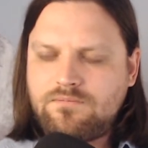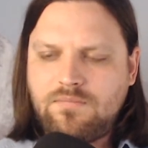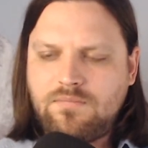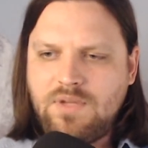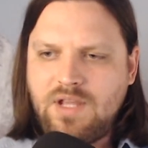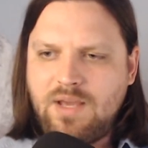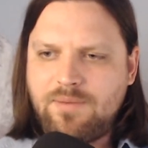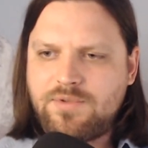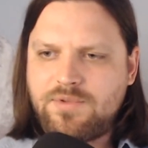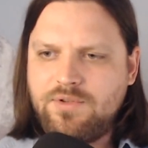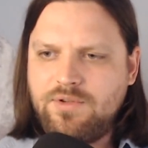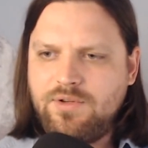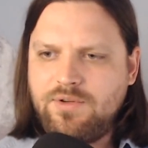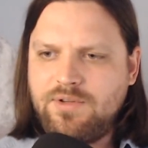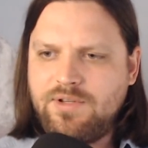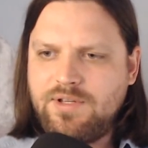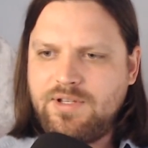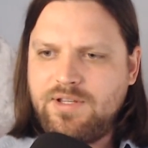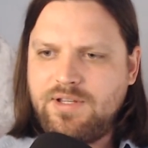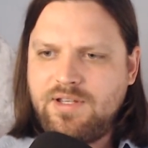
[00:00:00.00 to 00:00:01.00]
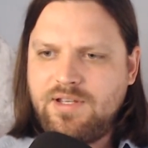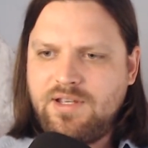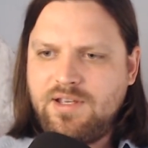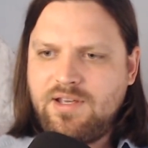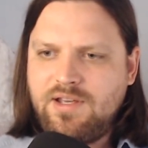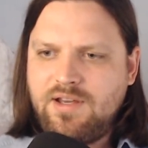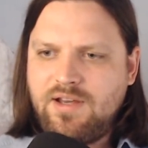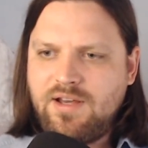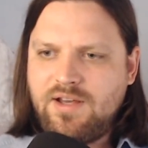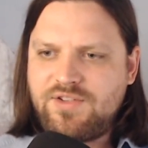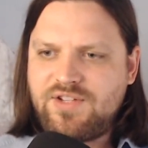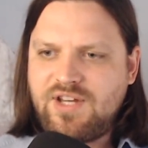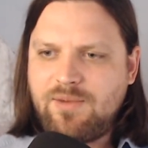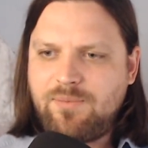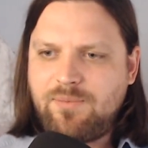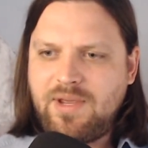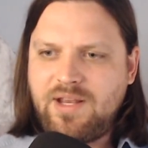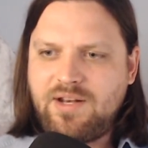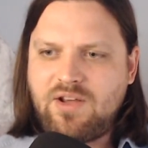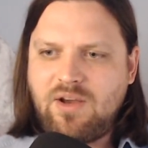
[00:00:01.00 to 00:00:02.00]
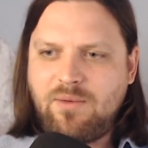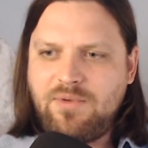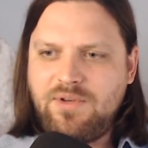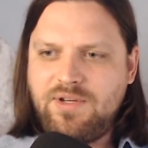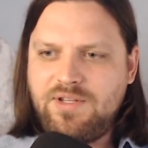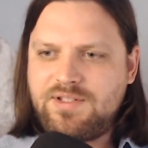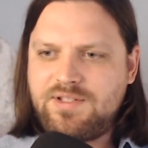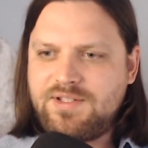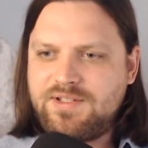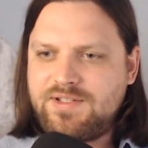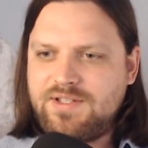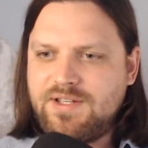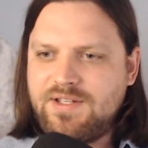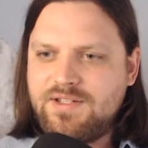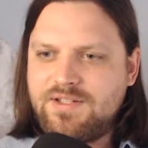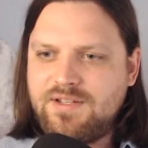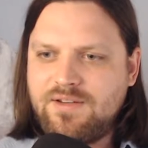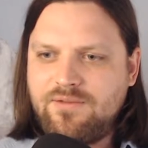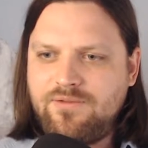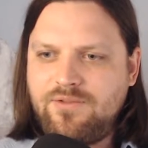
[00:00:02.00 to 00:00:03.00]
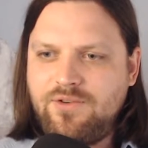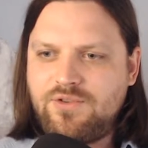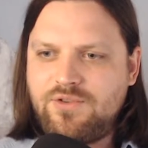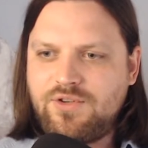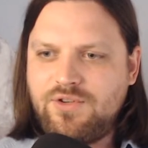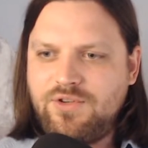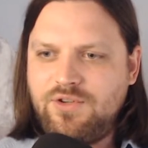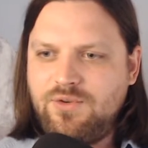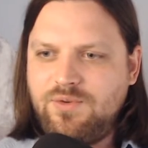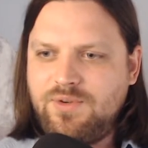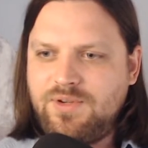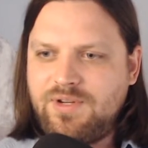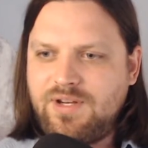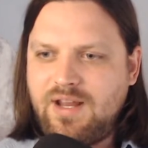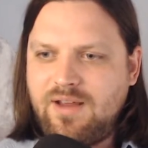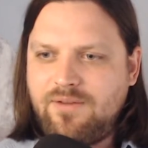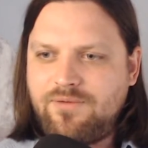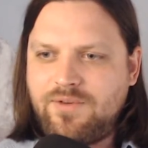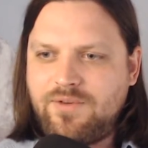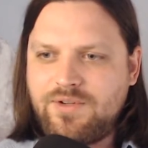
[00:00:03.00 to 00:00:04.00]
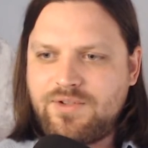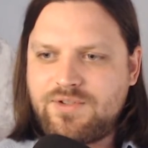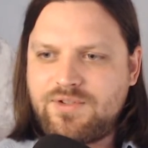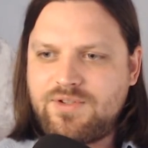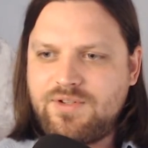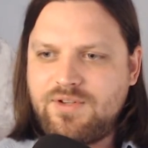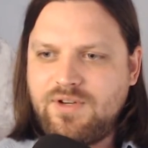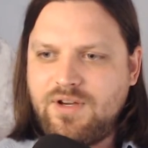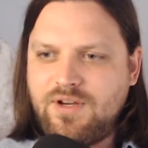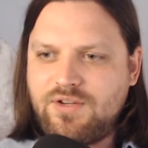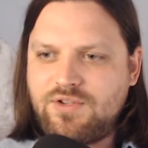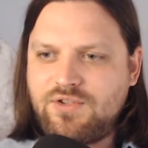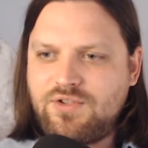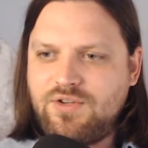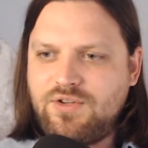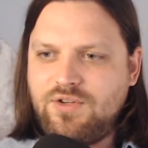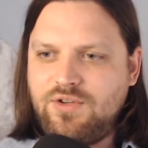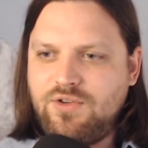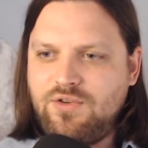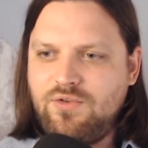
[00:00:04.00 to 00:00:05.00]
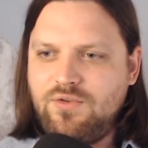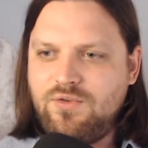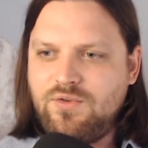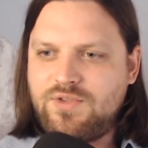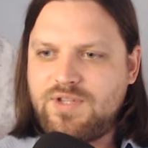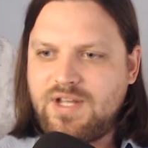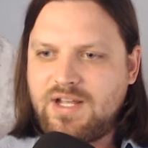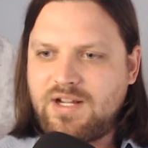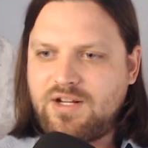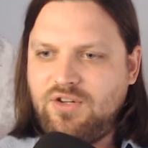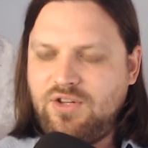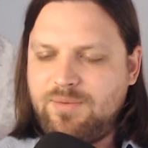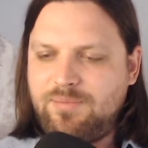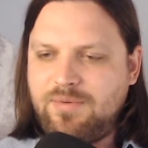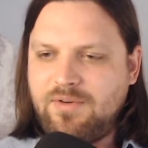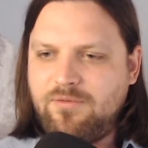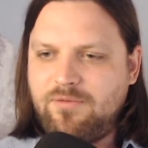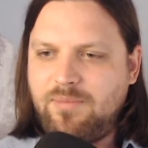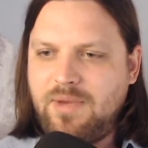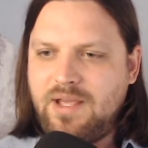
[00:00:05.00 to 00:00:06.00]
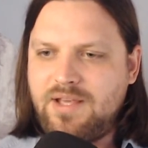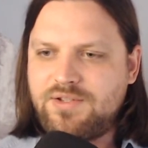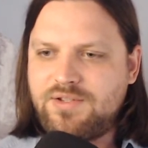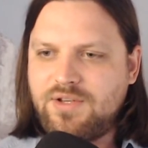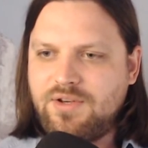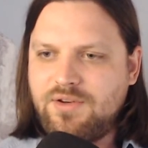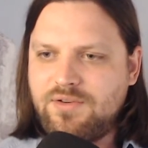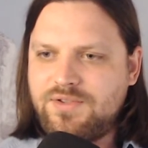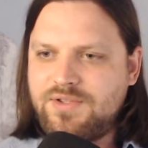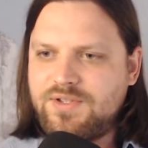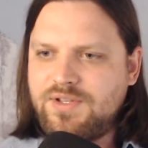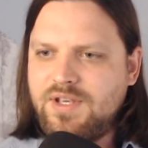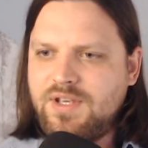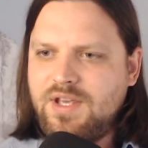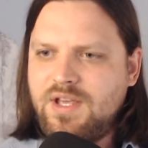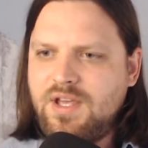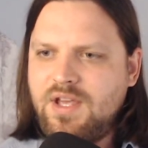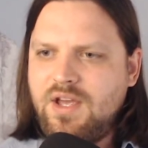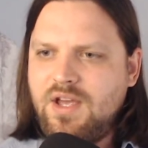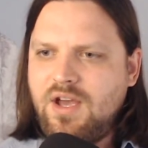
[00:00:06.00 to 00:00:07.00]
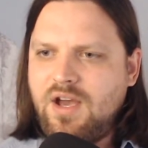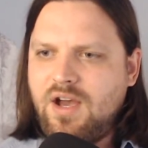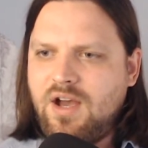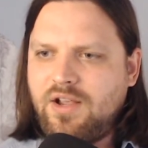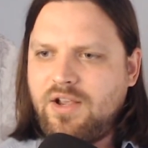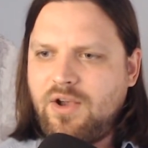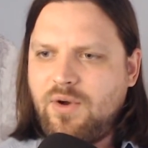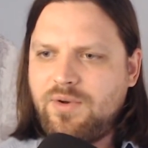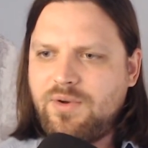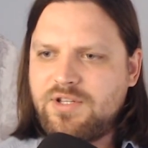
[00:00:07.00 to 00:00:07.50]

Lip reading: Absolutely. Champagne Communista says future union efforts should use that clip of Bezos going to